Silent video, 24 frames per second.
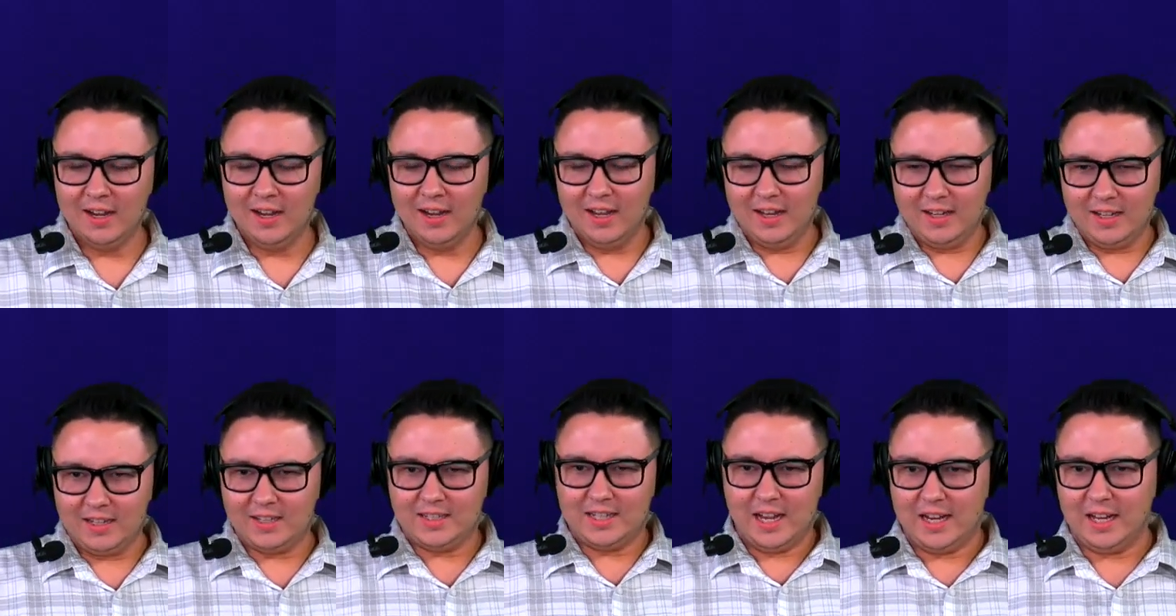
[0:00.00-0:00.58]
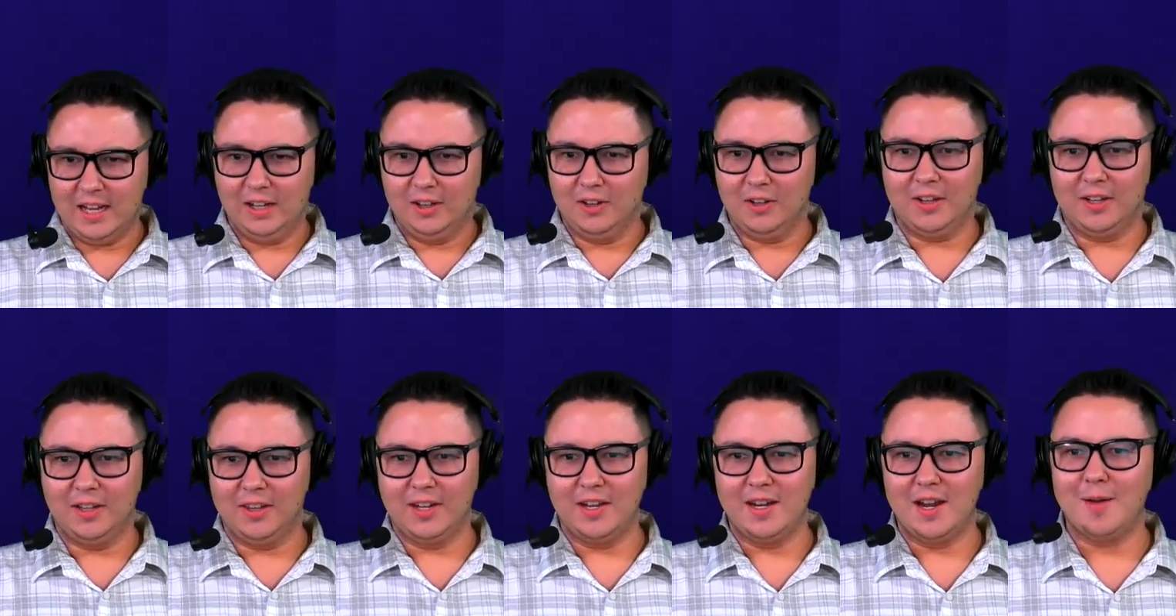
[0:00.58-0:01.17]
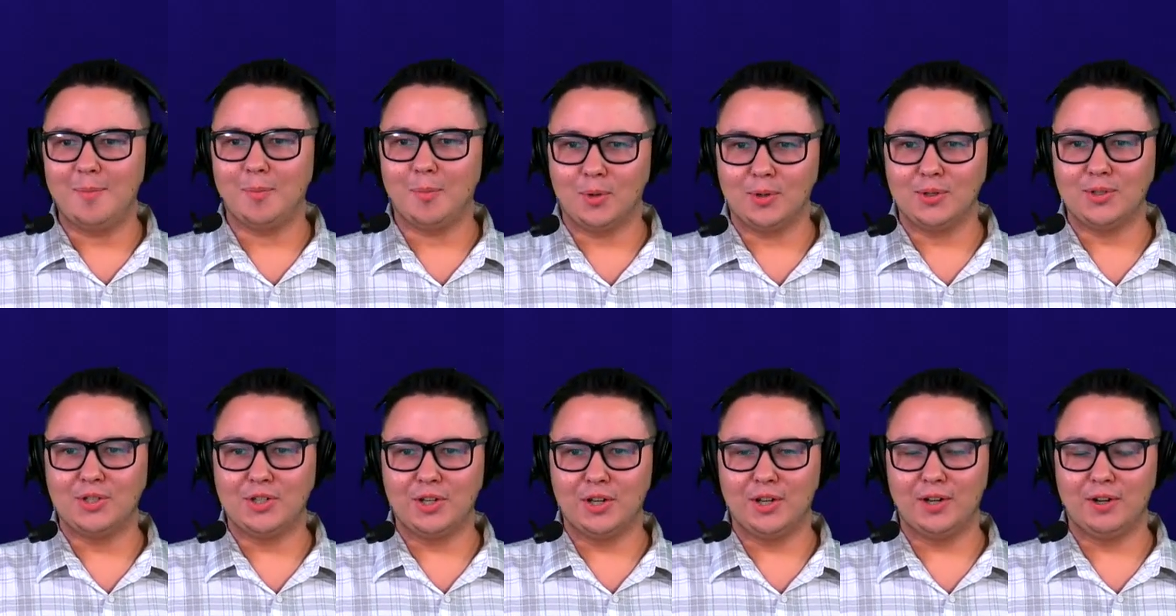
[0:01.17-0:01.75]
you take a look at the
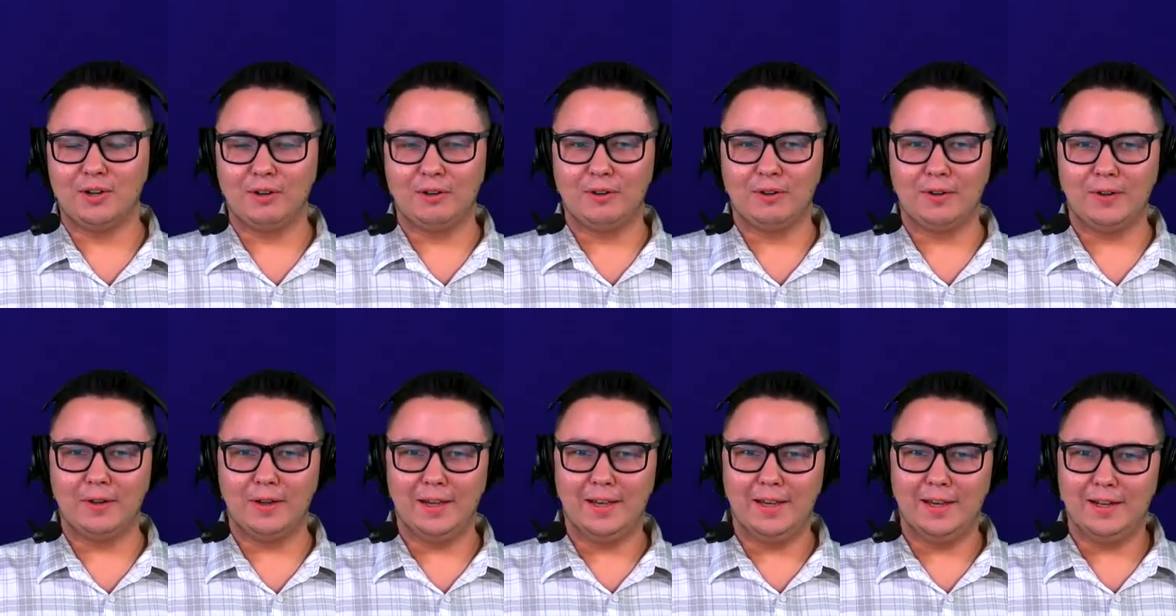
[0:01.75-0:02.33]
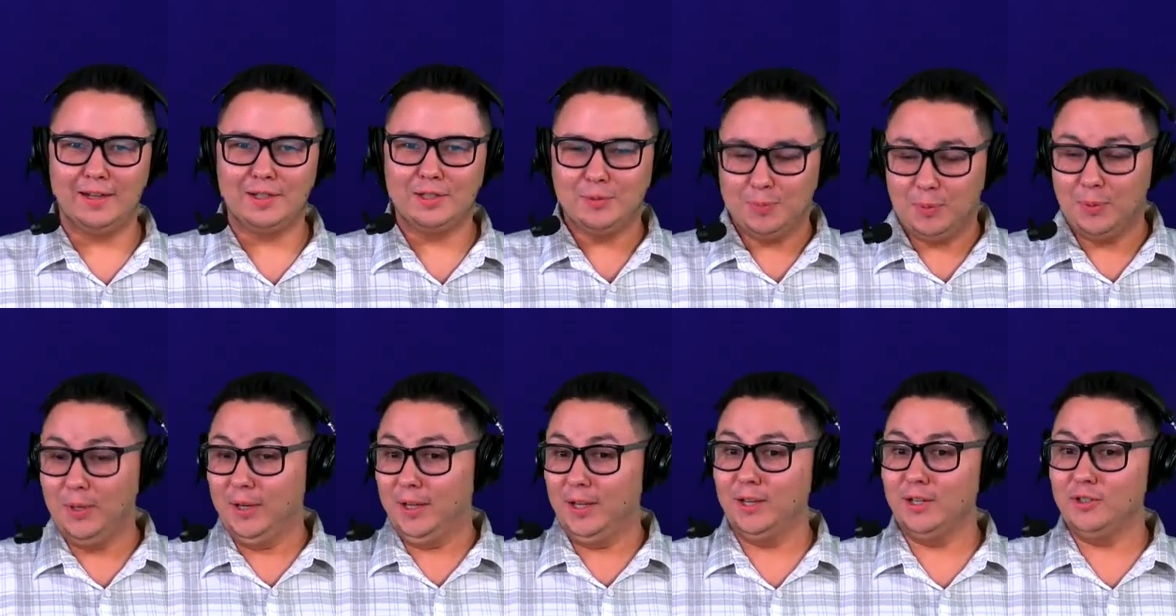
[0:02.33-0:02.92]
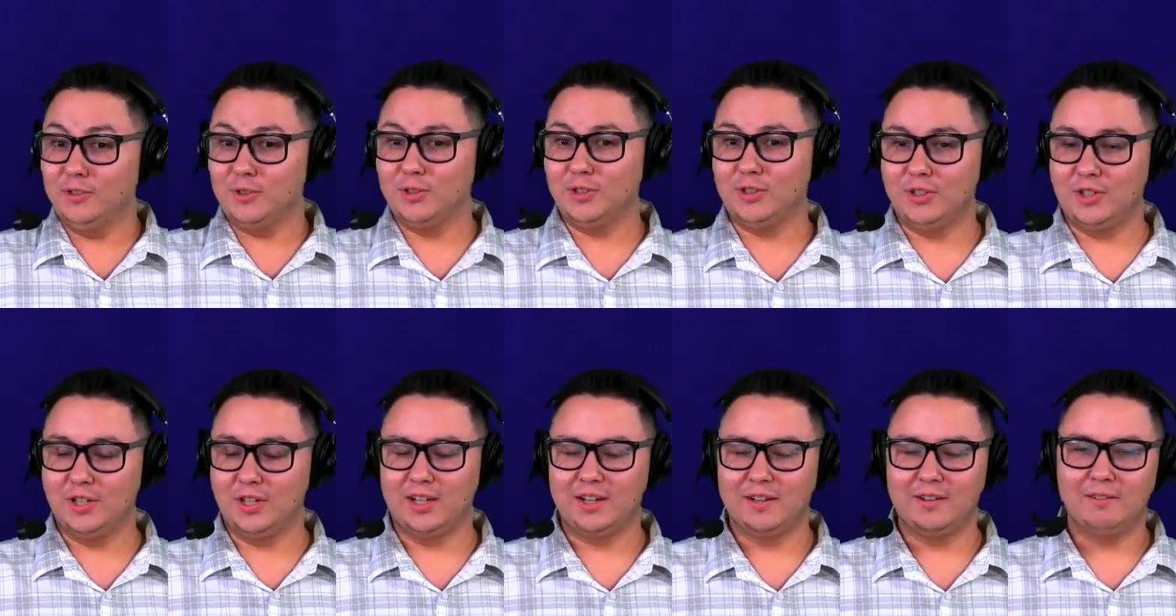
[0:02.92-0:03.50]
numbers here, and it's pretty
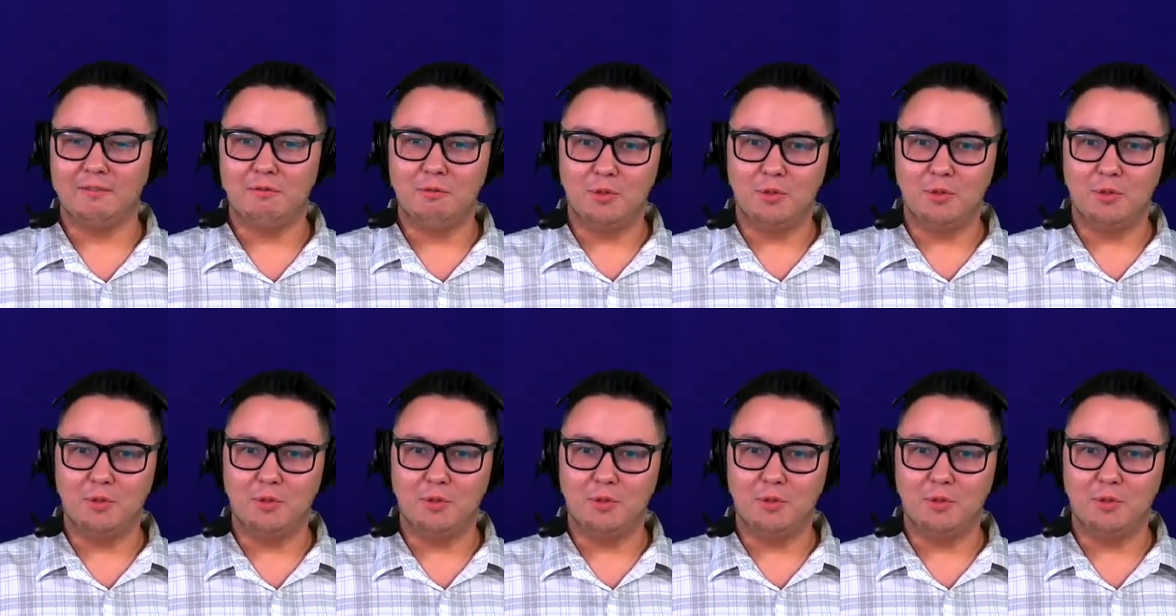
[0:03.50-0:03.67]
interesting.